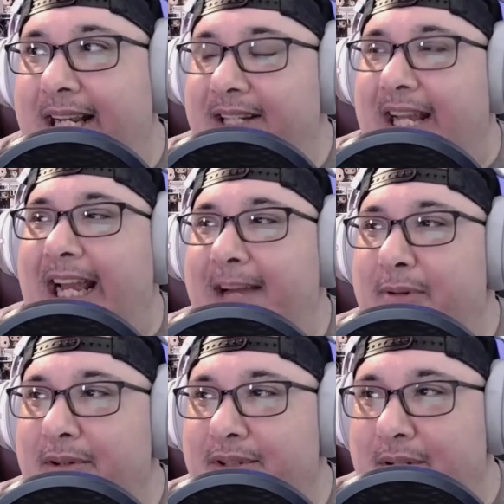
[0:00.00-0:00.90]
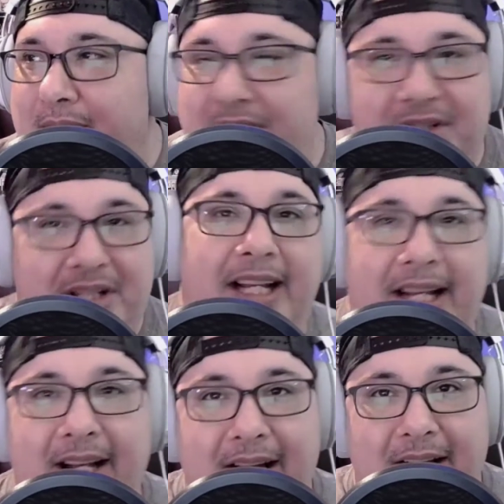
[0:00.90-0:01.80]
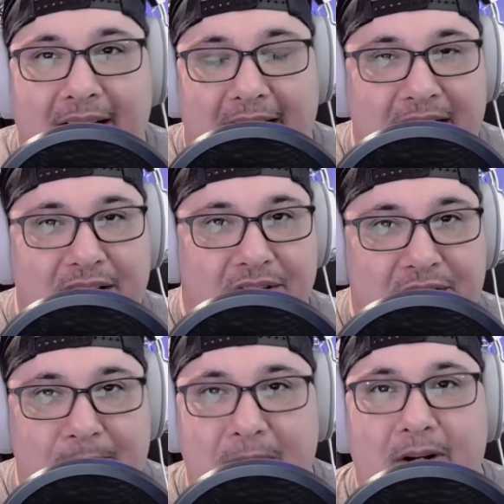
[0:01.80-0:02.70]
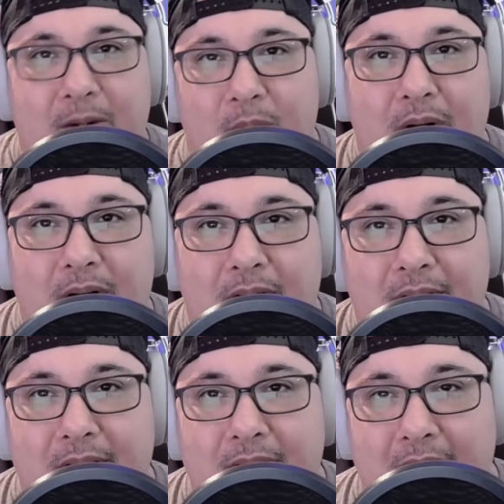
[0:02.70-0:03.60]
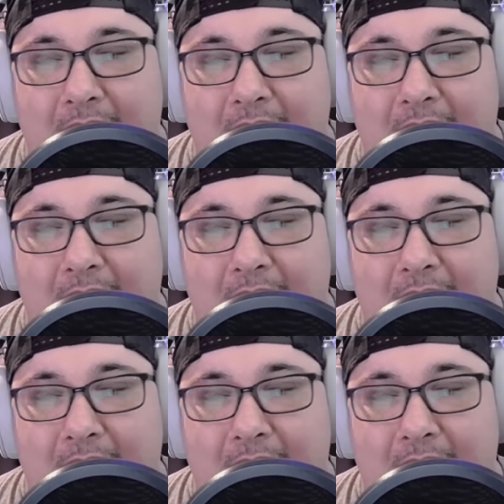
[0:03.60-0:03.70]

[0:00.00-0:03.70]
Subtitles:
He's able to see into the spirit world,